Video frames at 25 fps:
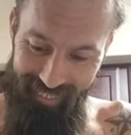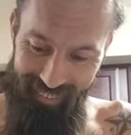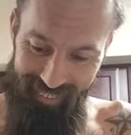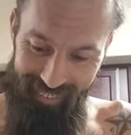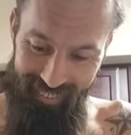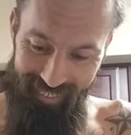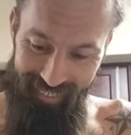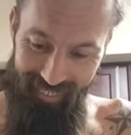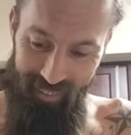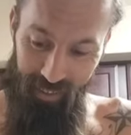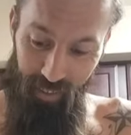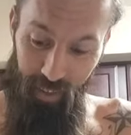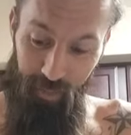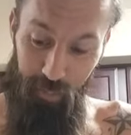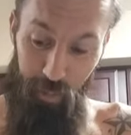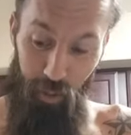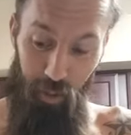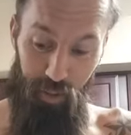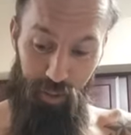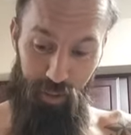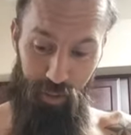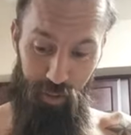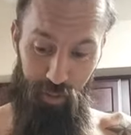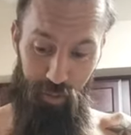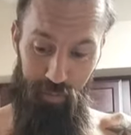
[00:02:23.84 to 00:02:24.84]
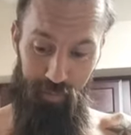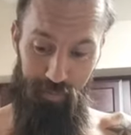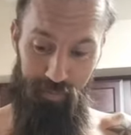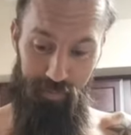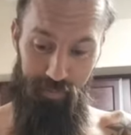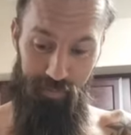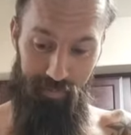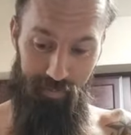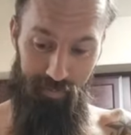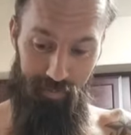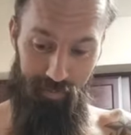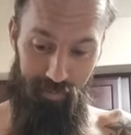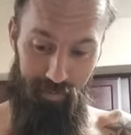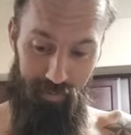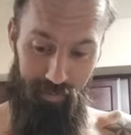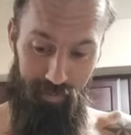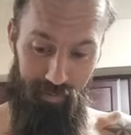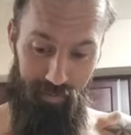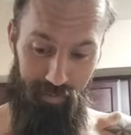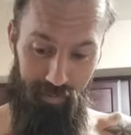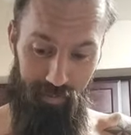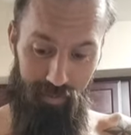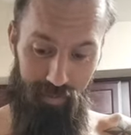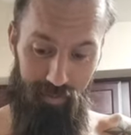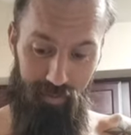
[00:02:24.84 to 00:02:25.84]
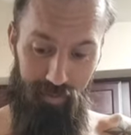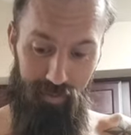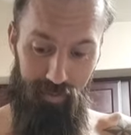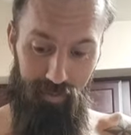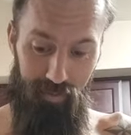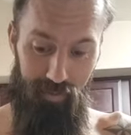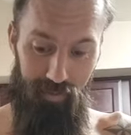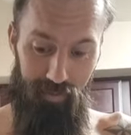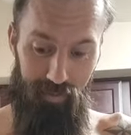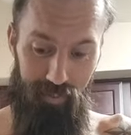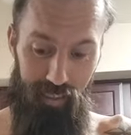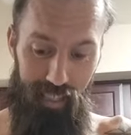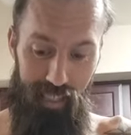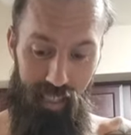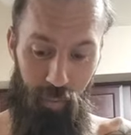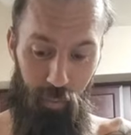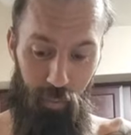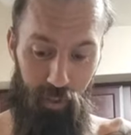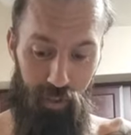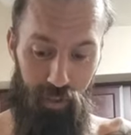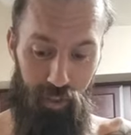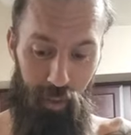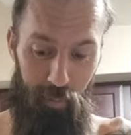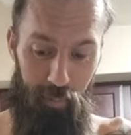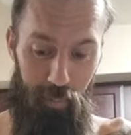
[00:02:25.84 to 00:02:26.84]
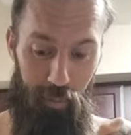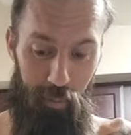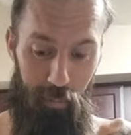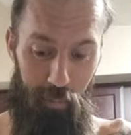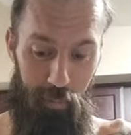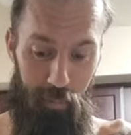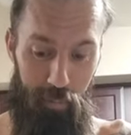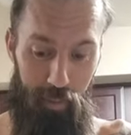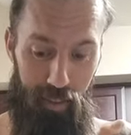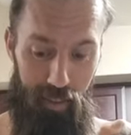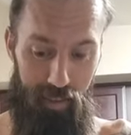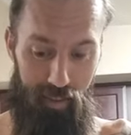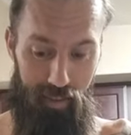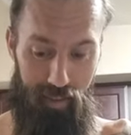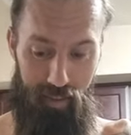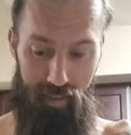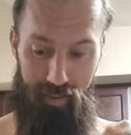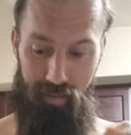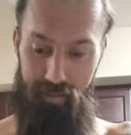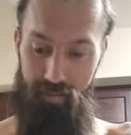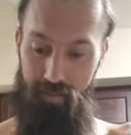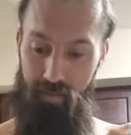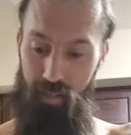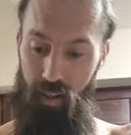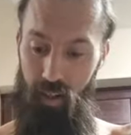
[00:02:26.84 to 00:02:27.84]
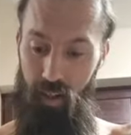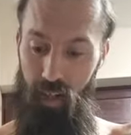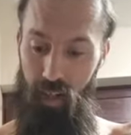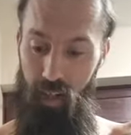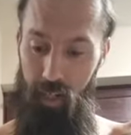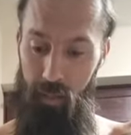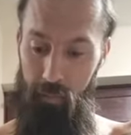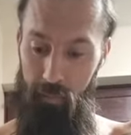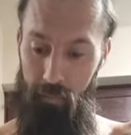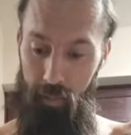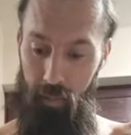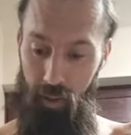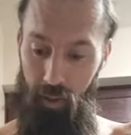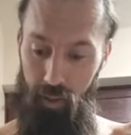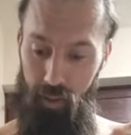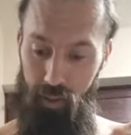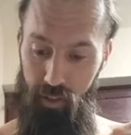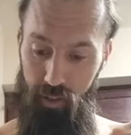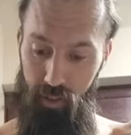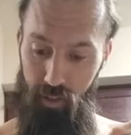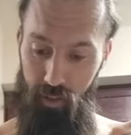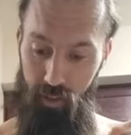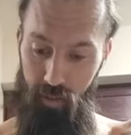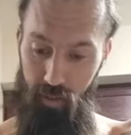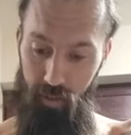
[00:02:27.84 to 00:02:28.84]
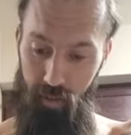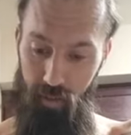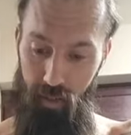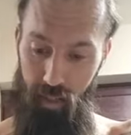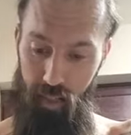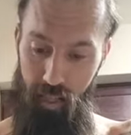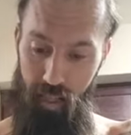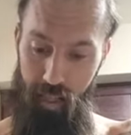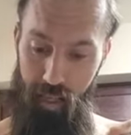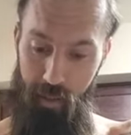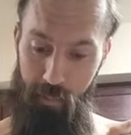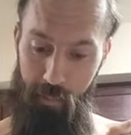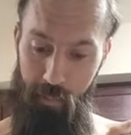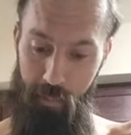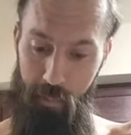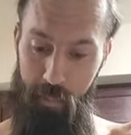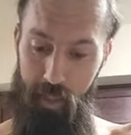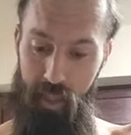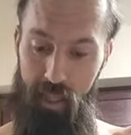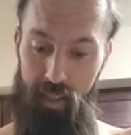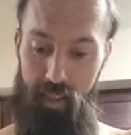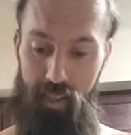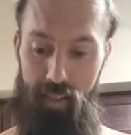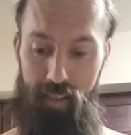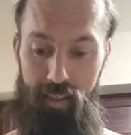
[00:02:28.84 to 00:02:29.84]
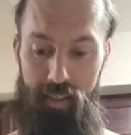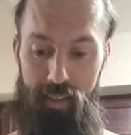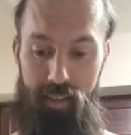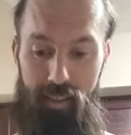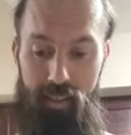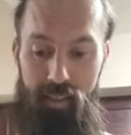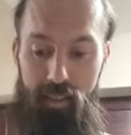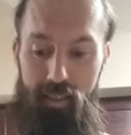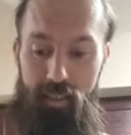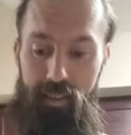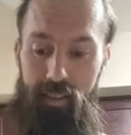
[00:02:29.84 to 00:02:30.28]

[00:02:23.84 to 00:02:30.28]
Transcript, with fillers: There's personal, and we're just gonna put biz. All right, personal and biz.